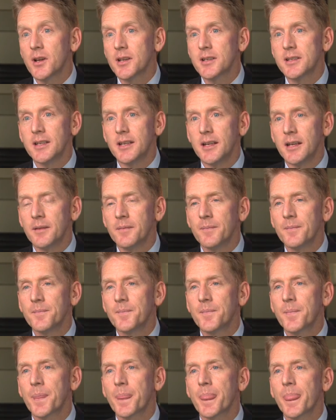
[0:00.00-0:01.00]
trustee,
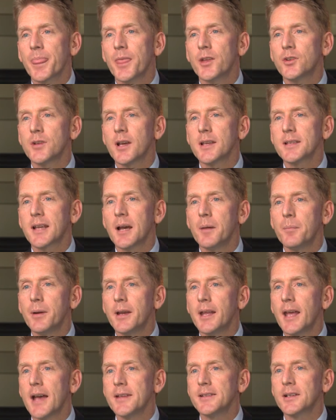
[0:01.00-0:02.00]
the trust
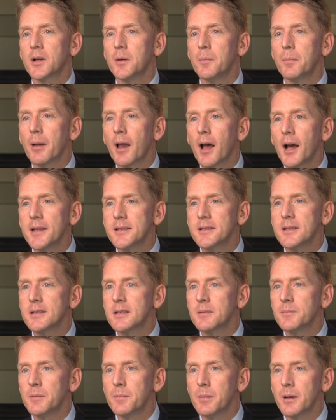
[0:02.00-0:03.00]
company has a compliance
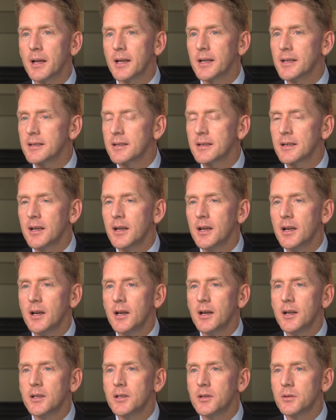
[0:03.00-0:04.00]
system in place
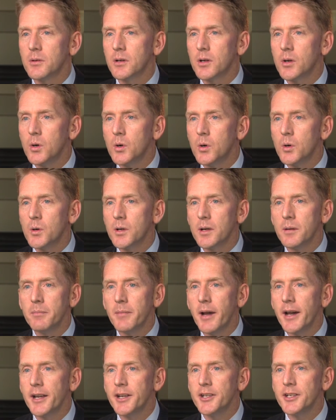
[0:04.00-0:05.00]
to record and
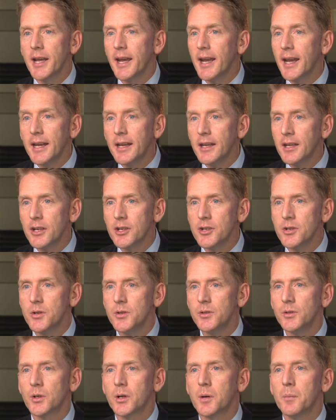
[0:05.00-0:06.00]
manage any
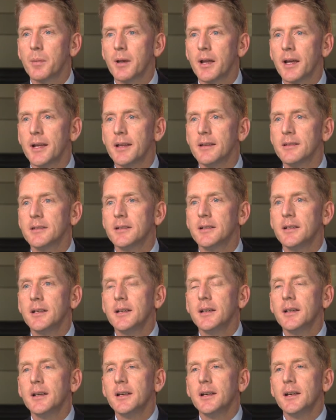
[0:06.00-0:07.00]
issues or complaints
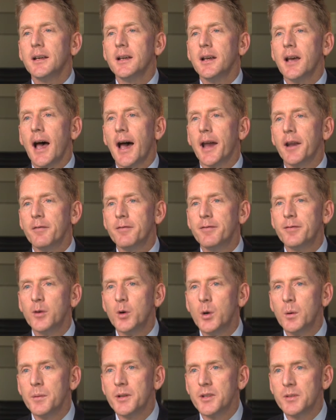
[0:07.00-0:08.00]
and
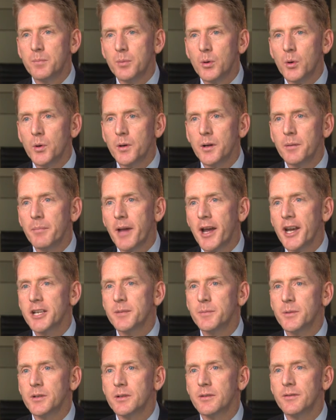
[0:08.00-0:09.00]
inform its board and
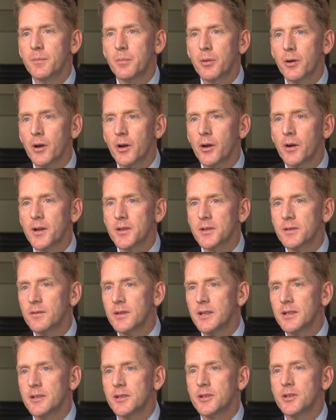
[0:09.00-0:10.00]
management of the progress of
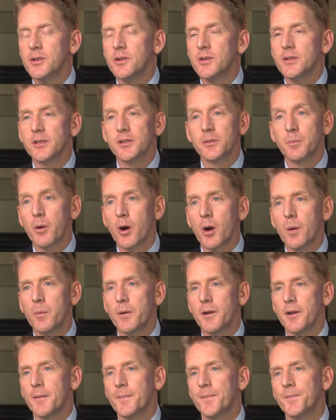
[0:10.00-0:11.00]
these issues as
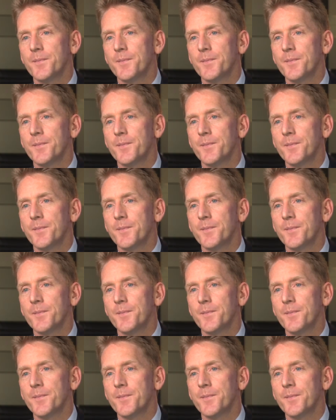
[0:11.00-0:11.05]
appropriate.